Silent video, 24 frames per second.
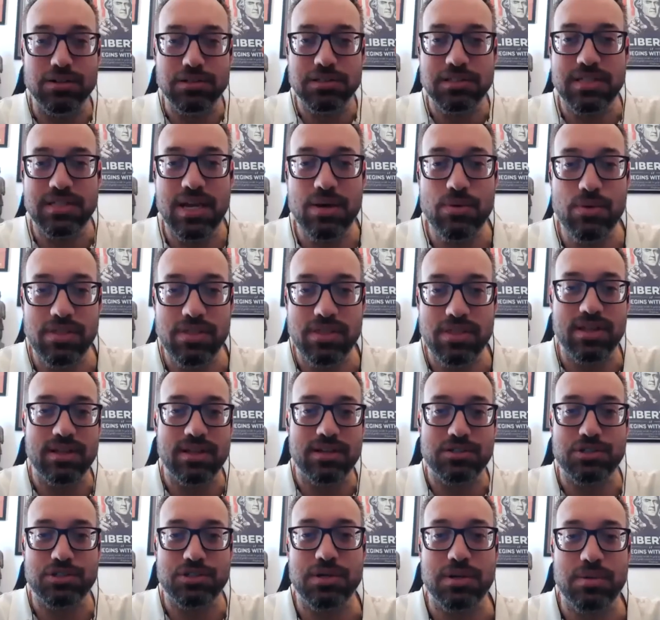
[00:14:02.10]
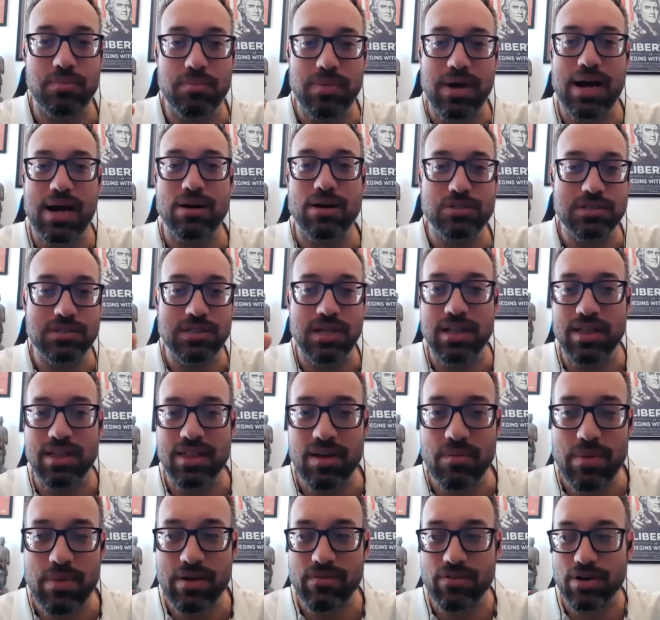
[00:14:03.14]
all stay within a certain bounds. None of
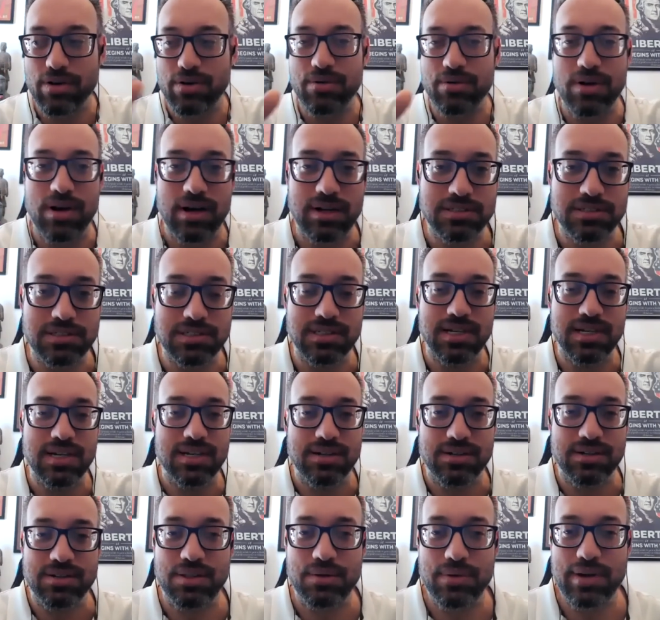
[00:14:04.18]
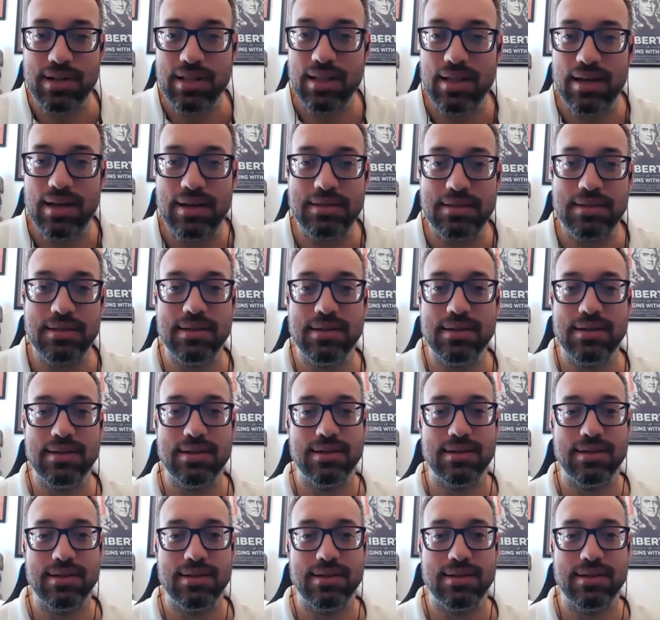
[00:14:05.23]
them ever cross the red line.